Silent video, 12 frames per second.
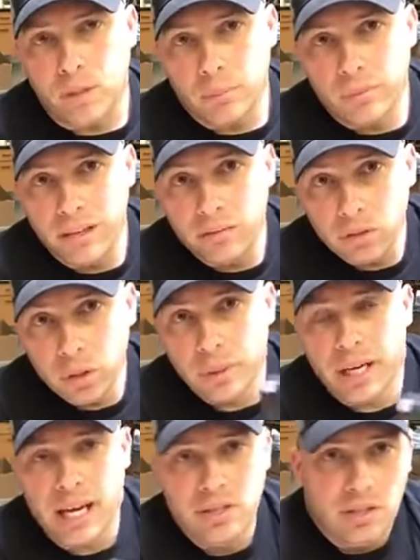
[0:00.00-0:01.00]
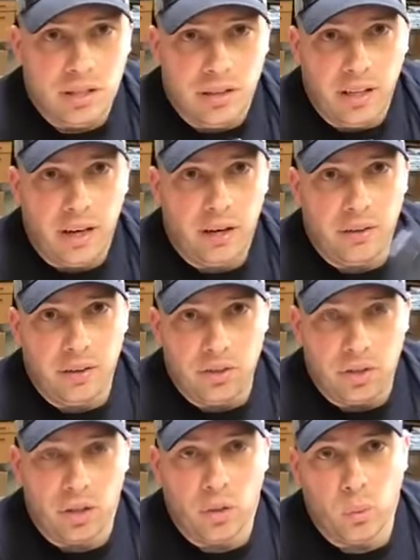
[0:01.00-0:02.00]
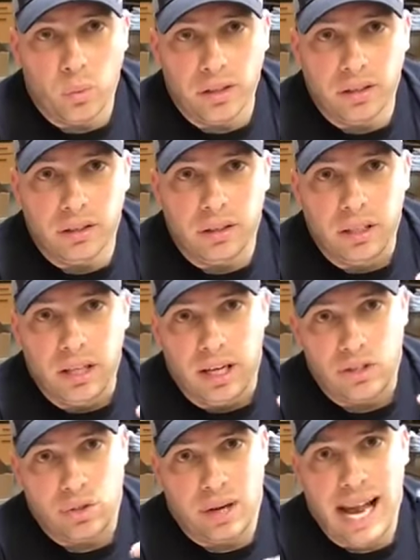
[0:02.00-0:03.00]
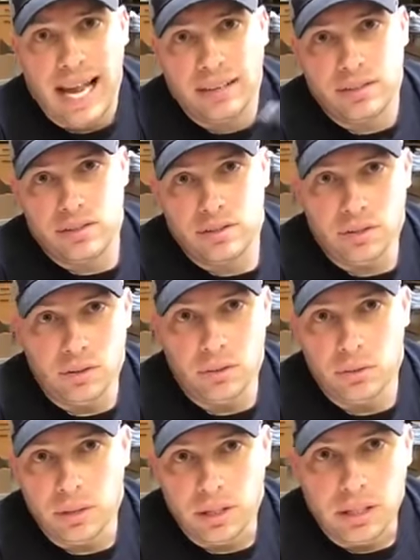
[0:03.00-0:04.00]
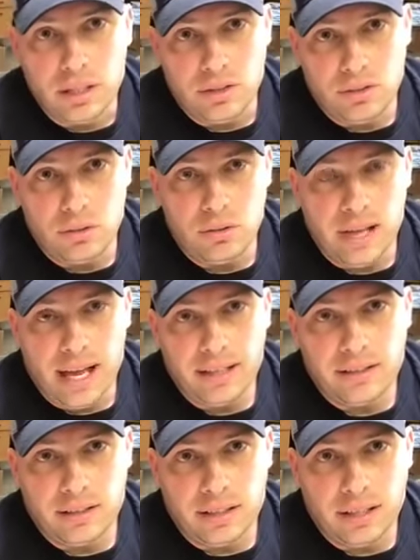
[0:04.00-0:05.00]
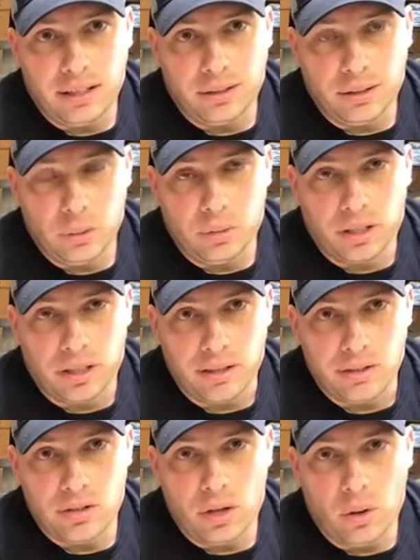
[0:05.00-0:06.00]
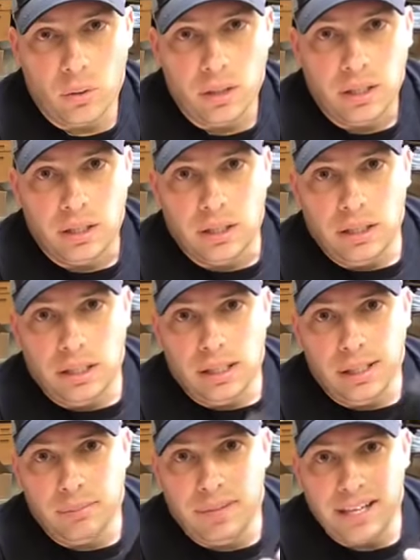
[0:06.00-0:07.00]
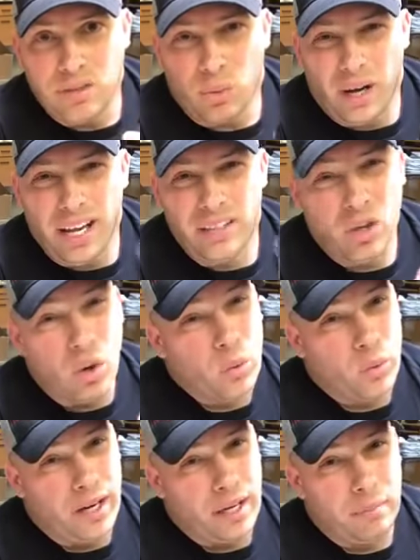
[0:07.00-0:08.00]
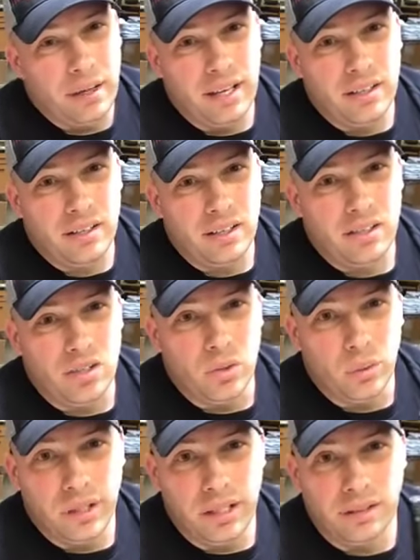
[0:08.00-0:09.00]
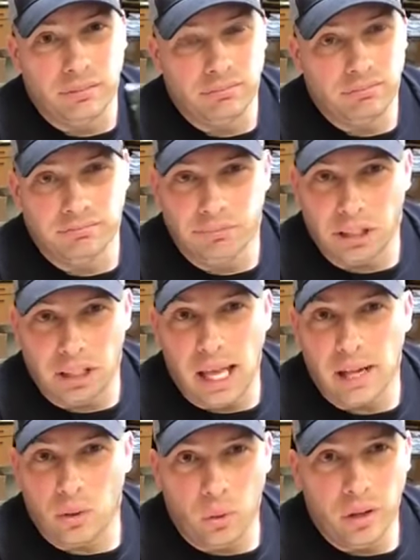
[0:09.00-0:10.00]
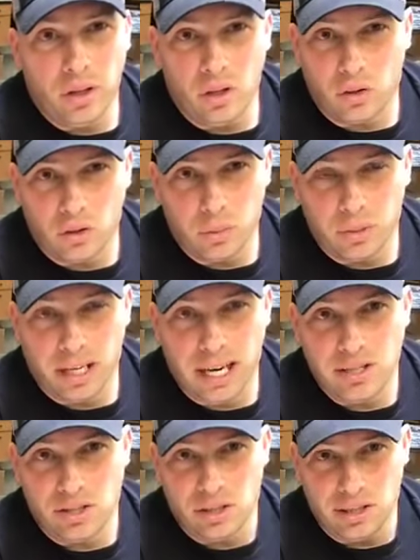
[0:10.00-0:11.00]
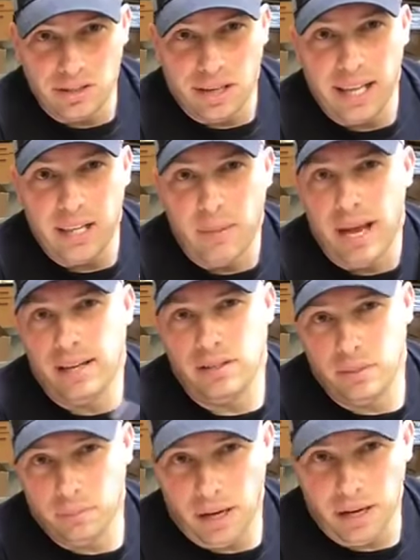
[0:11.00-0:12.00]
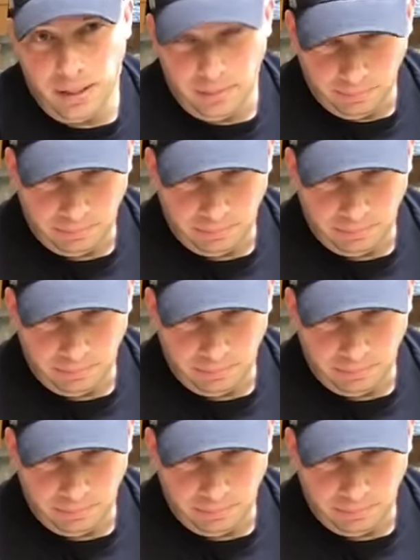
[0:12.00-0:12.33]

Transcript: If you have lubrication in there, the dirt will attract to that lubricant. So that's why I don't recommend doing a lot of oil or lubrication inside the magazine body